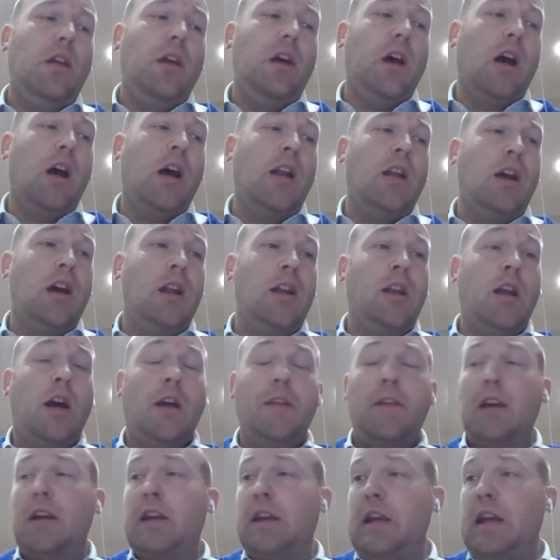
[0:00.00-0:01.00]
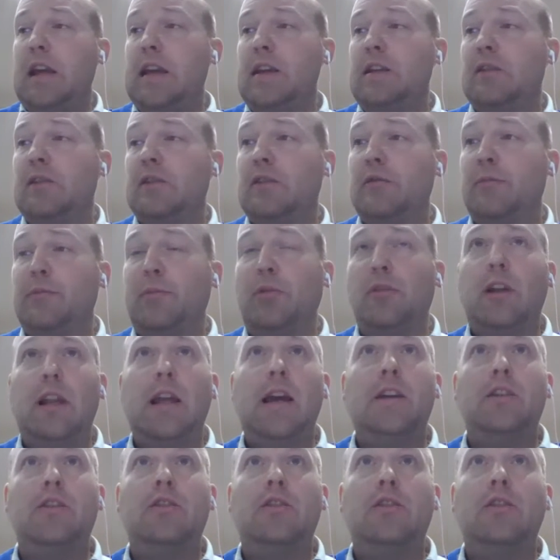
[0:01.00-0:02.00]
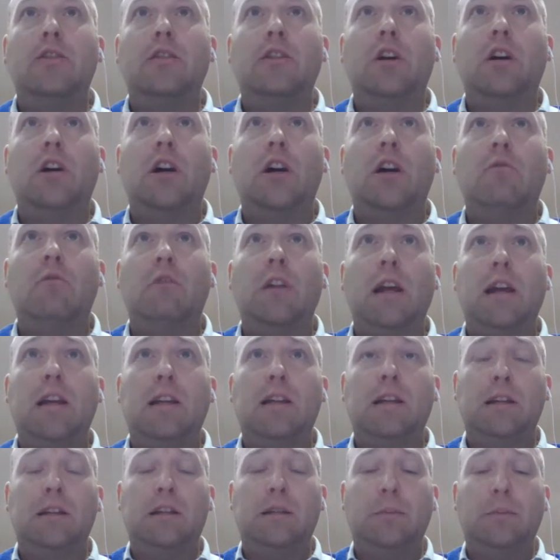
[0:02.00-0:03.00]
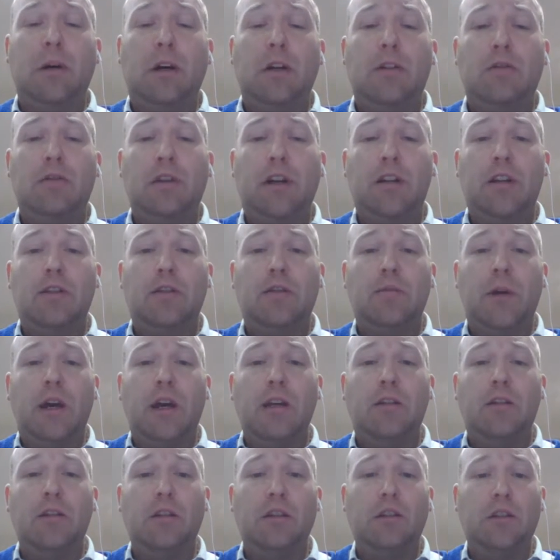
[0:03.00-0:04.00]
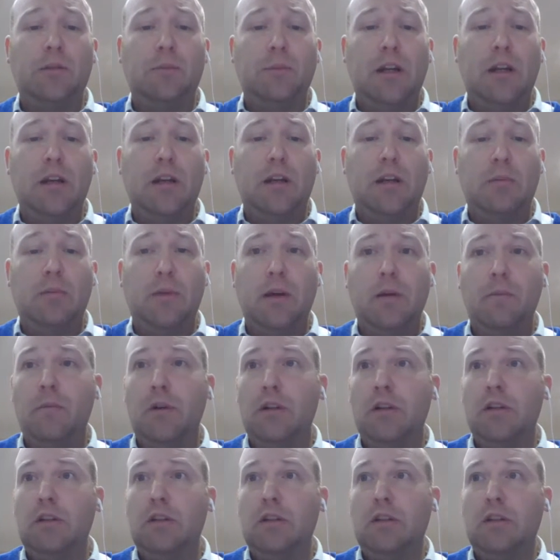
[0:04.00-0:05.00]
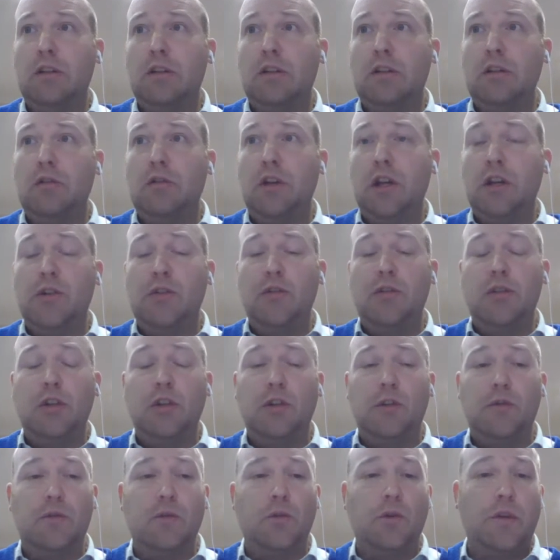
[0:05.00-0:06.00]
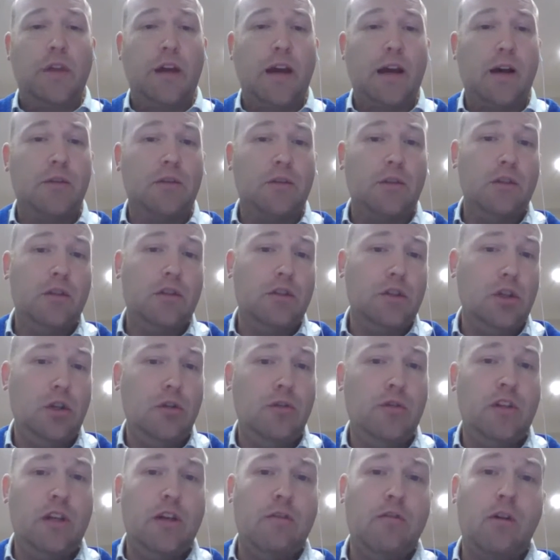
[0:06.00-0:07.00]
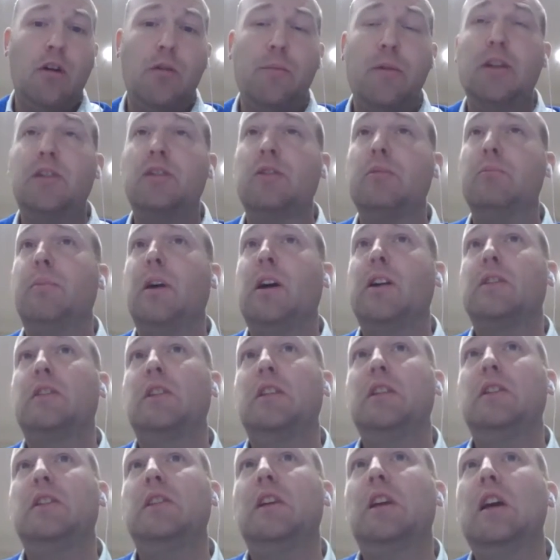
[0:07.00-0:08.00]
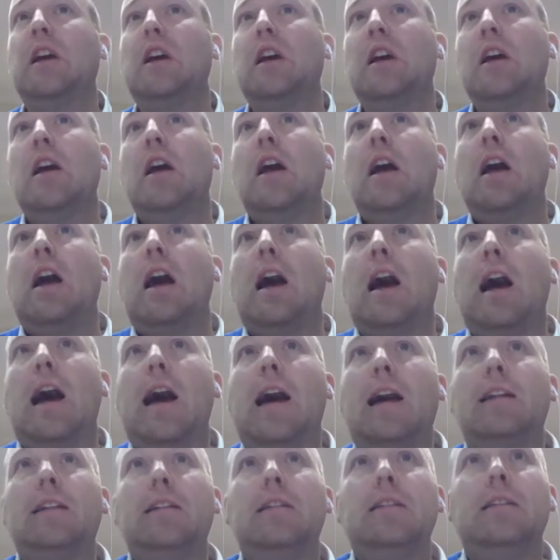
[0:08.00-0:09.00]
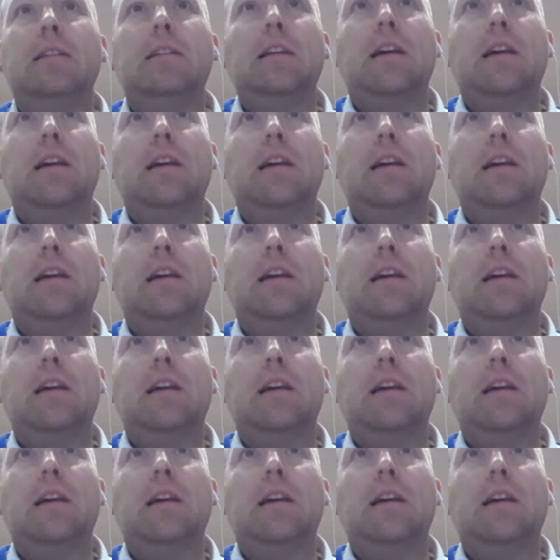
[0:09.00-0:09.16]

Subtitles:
And another key sort of pledge relating to bus transformation has been a commitment to introduce 4,000 new zero emission buses. And